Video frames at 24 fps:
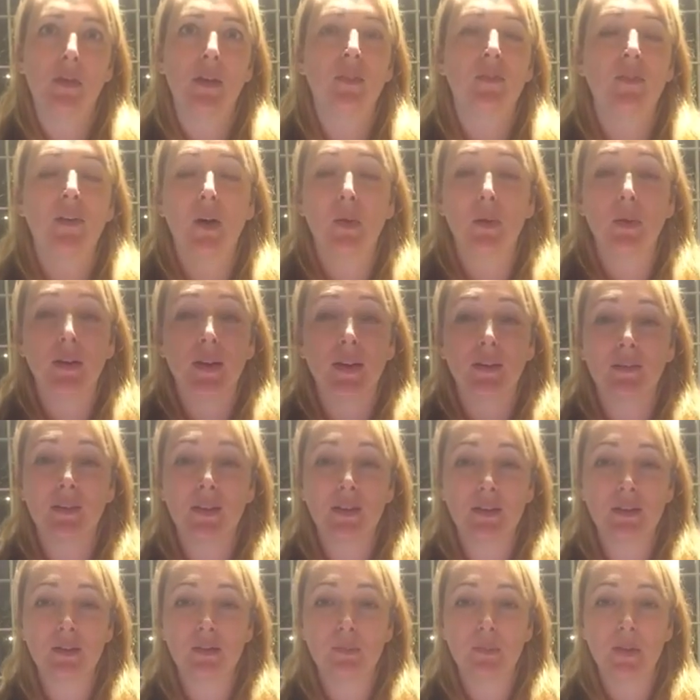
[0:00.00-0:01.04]
if I were
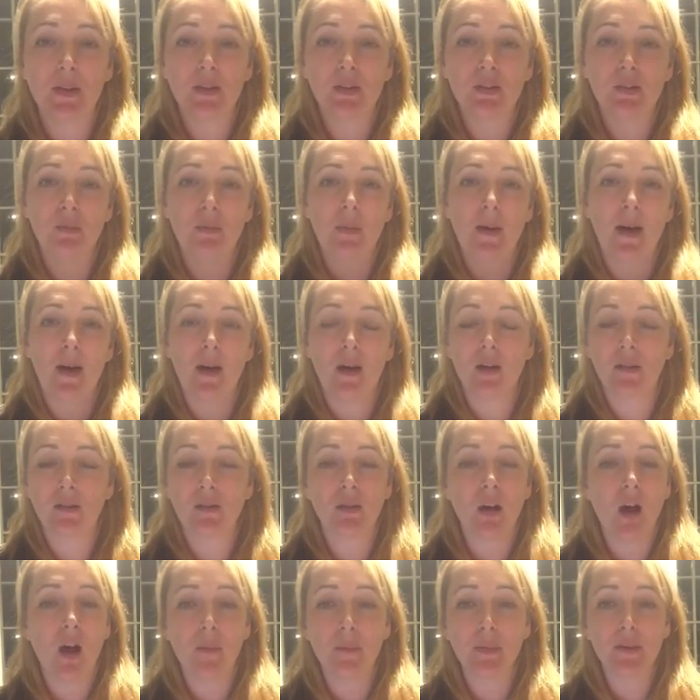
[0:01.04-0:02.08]
giving a speech about
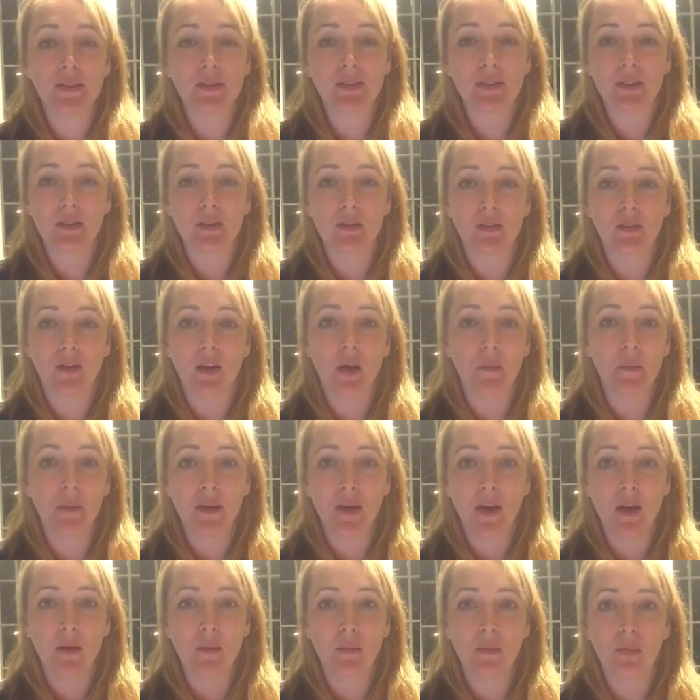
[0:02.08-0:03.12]
topics that are coming
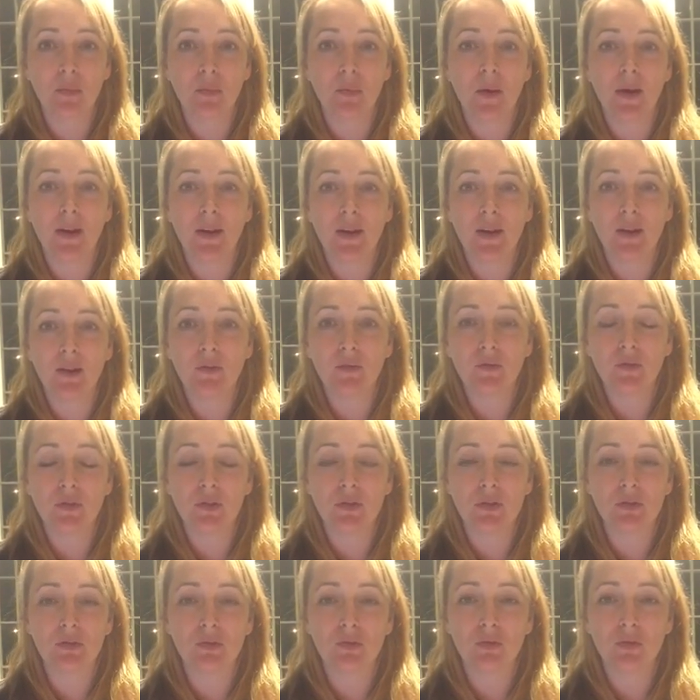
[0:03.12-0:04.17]
up right now for
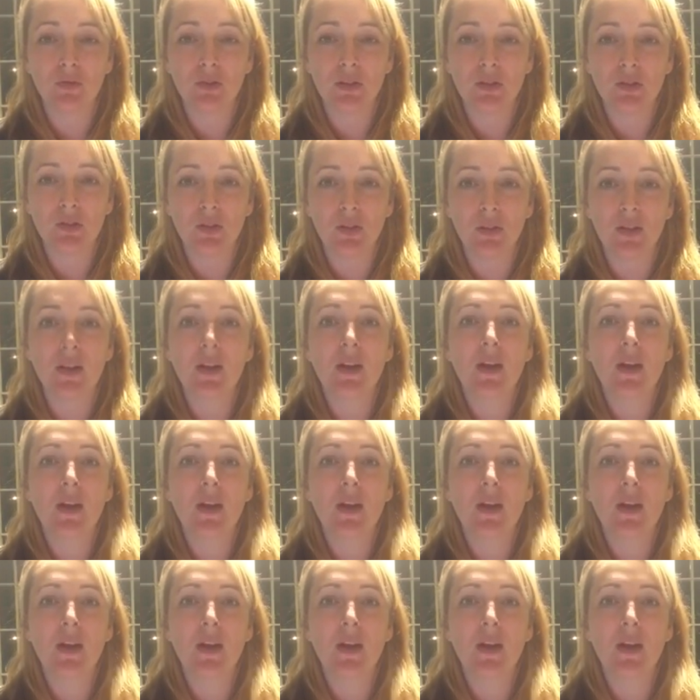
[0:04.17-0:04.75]
the school district,